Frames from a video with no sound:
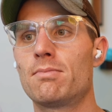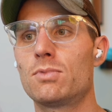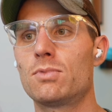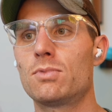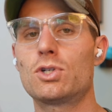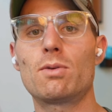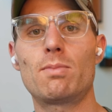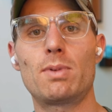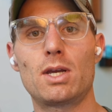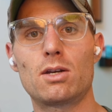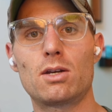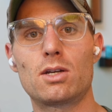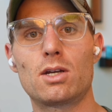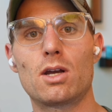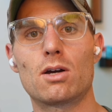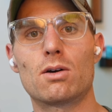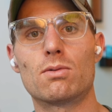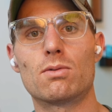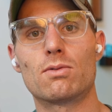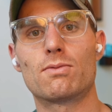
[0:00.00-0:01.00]
should be good to
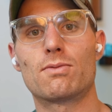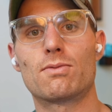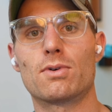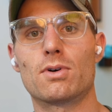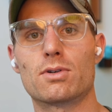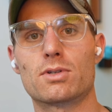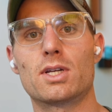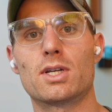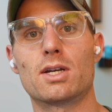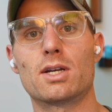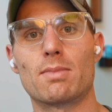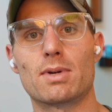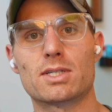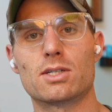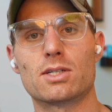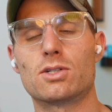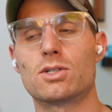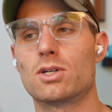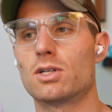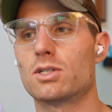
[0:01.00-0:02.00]
go for sending
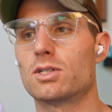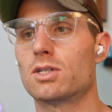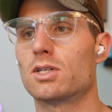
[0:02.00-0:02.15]
messages to